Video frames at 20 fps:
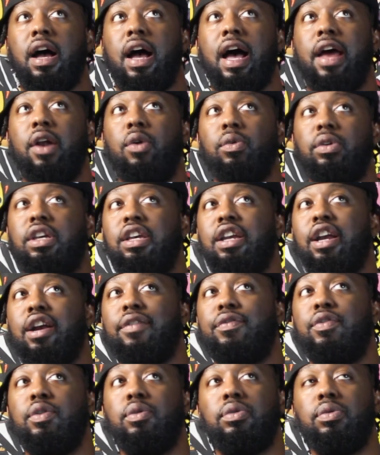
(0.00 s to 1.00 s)
I don't care
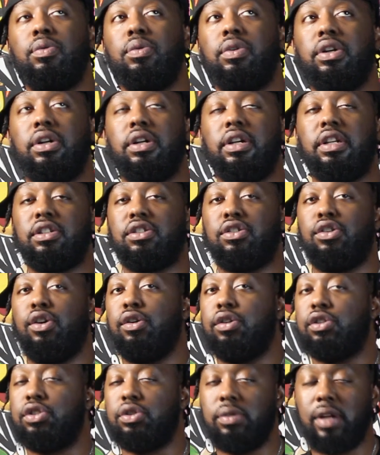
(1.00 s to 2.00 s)
if you do good as
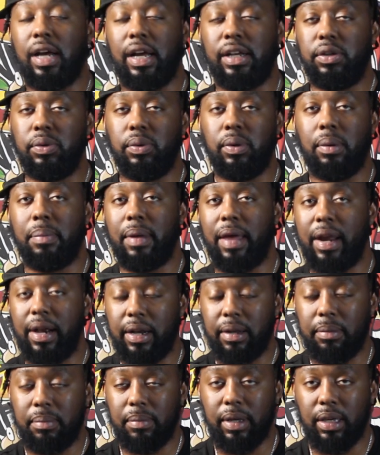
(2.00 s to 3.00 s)
long as you're not doing better
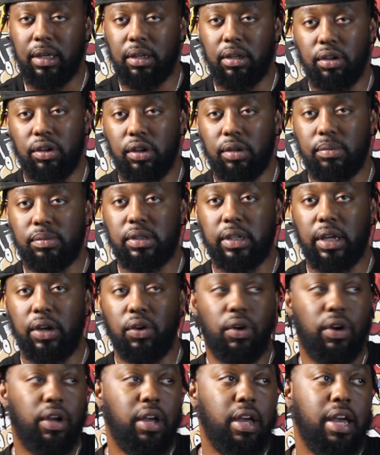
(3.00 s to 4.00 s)
than me. You know what I'm saying?
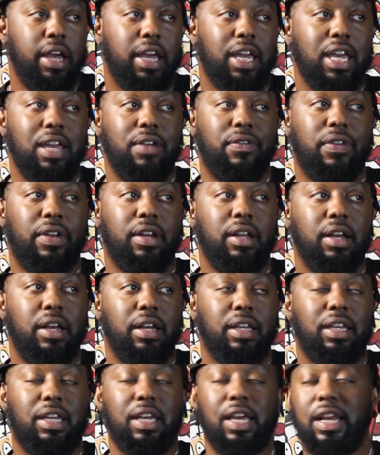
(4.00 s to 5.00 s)
Or even
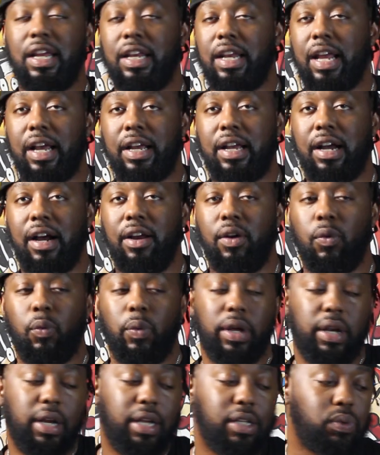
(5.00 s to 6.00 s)
getting that kind of
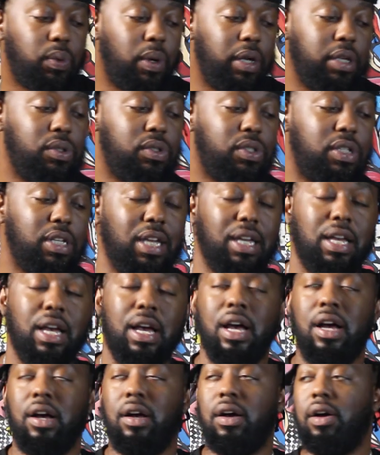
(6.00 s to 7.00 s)
win. That's why you see
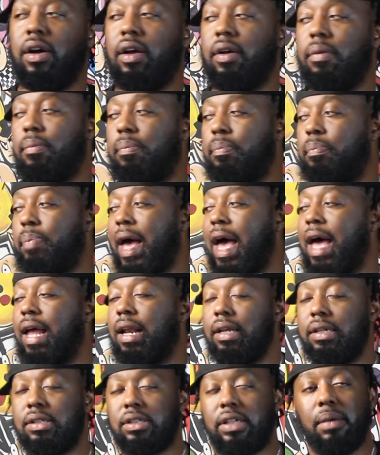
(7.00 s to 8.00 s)

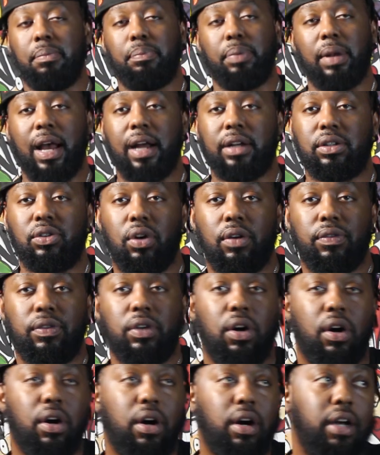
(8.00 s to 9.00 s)
battlers get blocked off
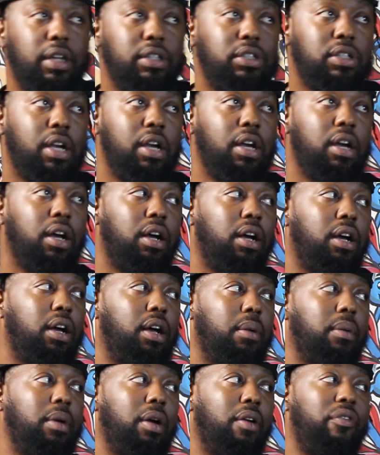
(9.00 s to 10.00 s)
cards
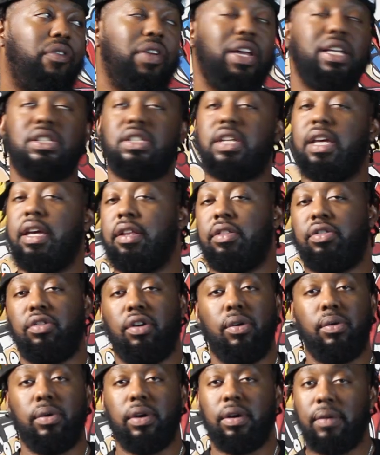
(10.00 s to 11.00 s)
uh, events getting
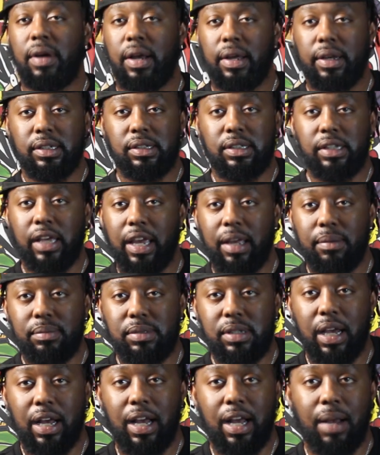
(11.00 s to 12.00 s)
thrown around the same
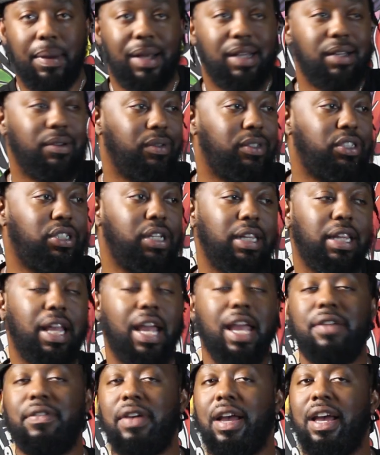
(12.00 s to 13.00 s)
time. I shit,
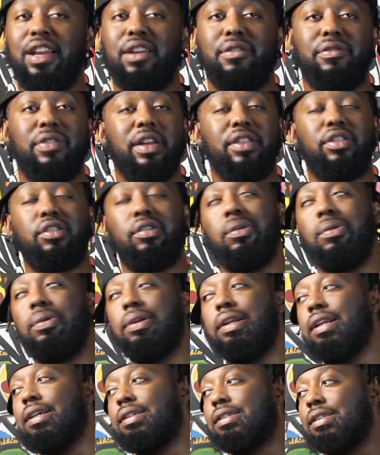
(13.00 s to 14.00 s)
they even had an event thrown
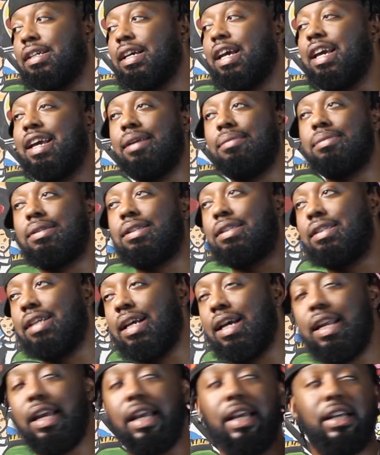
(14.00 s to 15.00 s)
in the same
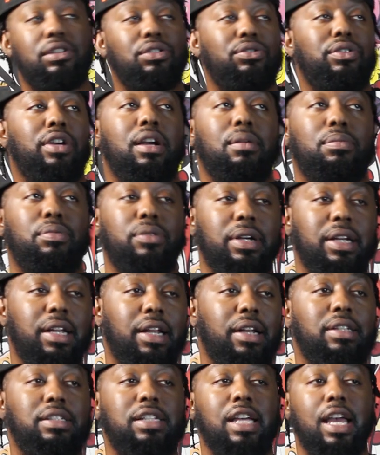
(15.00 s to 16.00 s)
city as Rare Breed
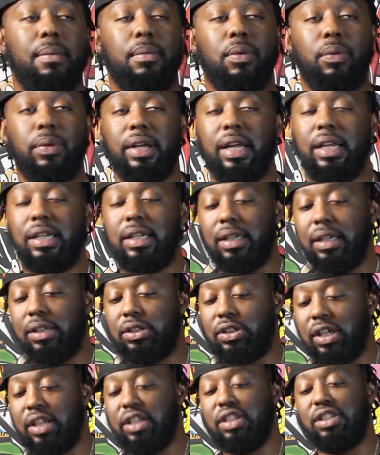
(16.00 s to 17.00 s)
Entertainment when they did the
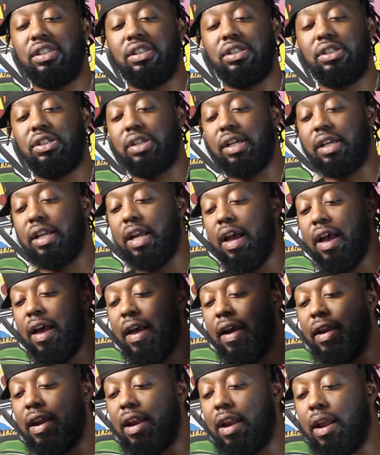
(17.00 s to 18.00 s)
Genesis shit,
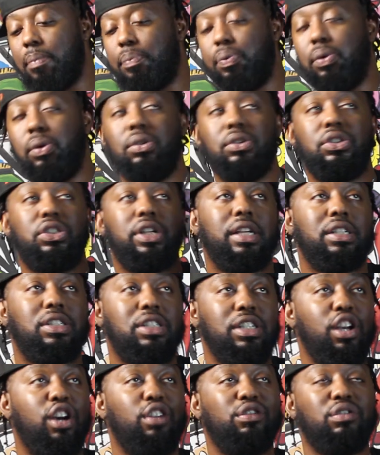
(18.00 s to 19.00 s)
and then they pulled
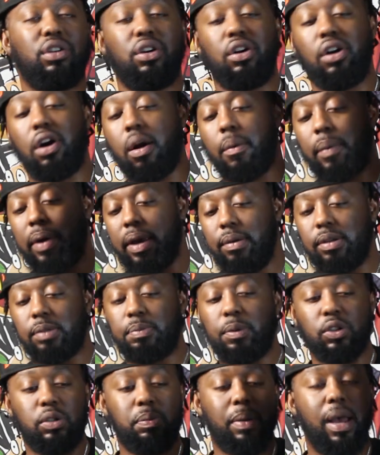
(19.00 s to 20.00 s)
JC off the car when he was
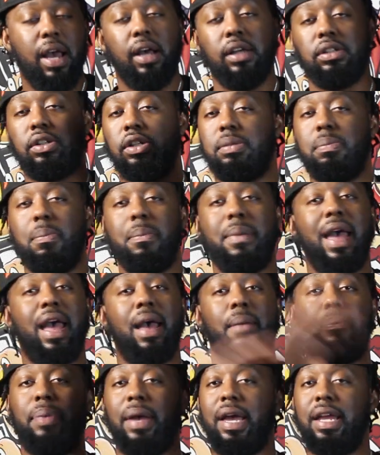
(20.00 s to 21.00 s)
supposed to. Be. So it's
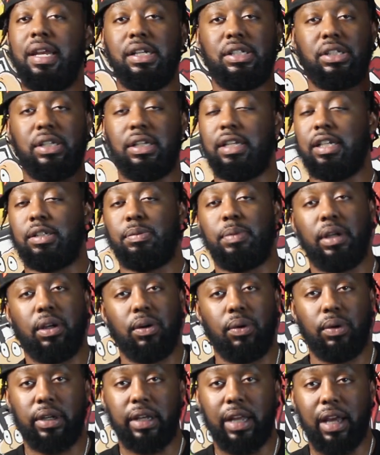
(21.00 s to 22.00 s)
mad petty shit that's been
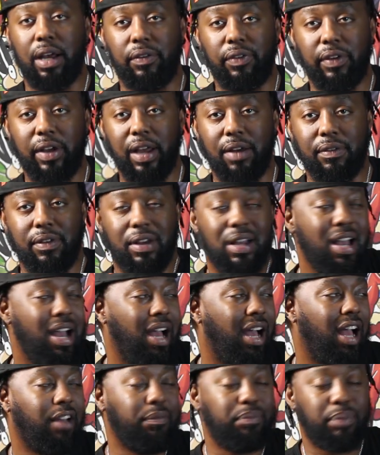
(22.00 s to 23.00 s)
going down forever. I